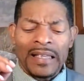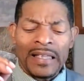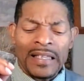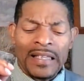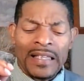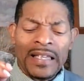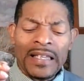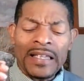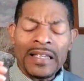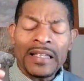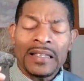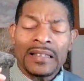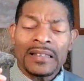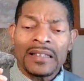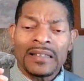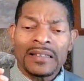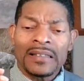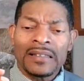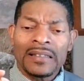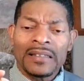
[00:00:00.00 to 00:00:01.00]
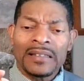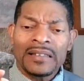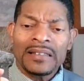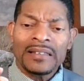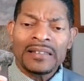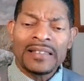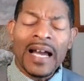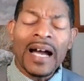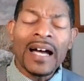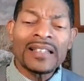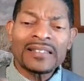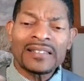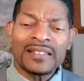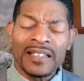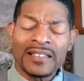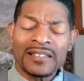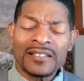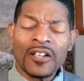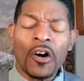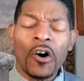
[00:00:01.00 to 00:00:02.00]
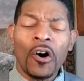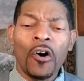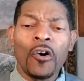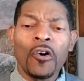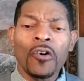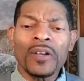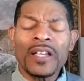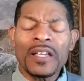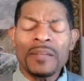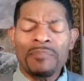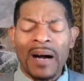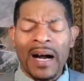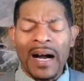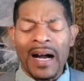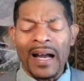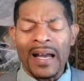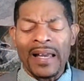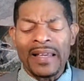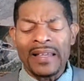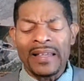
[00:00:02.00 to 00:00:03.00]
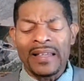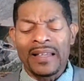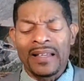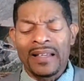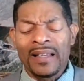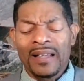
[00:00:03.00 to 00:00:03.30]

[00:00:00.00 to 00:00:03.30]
He does this only by,